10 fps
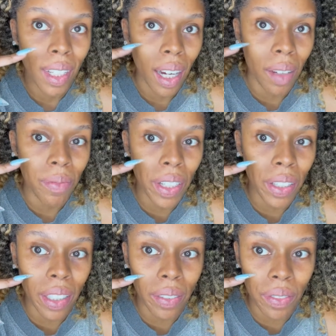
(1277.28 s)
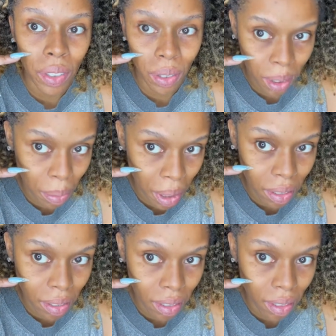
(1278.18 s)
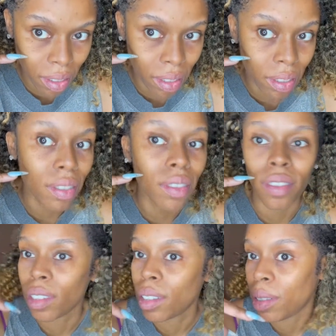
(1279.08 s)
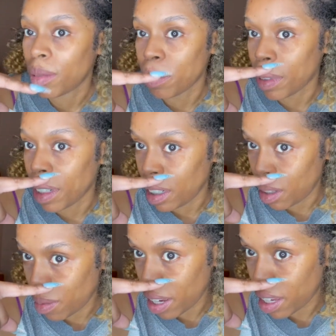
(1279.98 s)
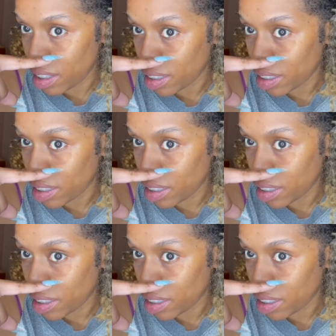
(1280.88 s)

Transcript: I'm very confused about. But anyway,